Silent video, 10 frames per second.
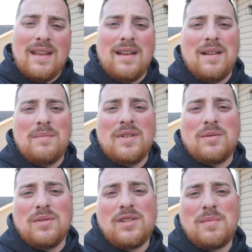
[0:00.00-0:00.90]

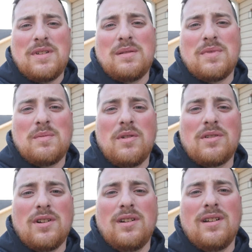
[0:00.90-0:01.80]
There's really just gonna be some
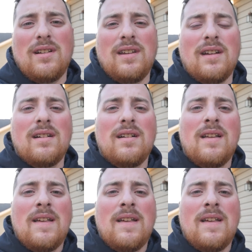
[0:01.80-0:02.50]
smoked turkey on here